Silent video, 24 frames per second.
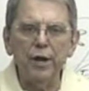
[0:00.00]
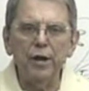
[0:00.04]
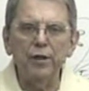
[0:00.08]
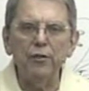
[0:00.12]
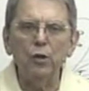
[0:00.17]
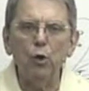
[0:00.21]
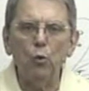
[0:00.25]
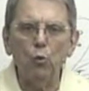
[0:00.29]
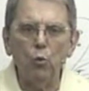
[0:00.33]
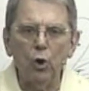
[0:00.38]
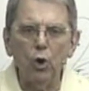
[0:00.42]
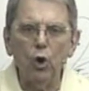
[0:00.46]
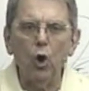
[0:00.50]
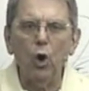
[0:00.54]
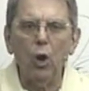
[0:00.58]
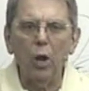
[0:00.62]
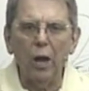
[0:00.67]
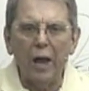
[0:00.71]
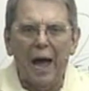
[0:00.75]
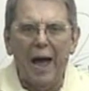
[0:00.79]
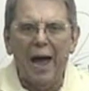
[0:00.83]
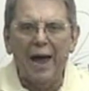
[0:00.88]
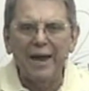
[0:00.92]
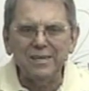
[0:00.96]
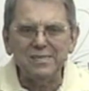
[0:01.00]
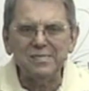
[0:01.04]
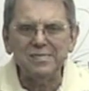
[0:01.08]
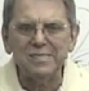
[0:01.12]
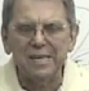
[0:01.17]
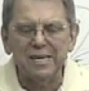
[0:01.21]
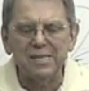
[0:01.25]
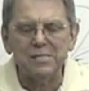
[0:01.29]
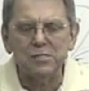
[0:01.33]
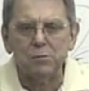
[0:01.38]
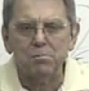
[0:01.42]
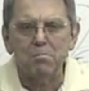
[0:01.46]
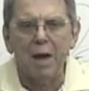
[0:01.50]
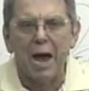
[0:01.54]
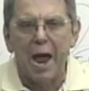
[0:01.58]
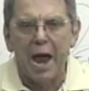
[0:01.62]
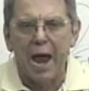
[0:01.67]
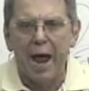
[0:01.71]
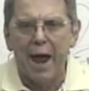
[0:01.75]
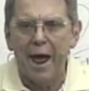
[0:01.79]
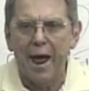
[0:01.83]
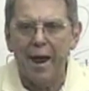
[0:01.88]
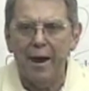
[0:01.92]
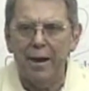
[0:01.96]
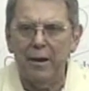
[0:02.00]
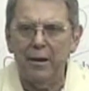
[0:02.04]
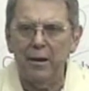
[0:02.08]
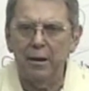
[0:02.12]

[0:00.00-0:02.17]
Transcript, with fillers: in the world likes this man.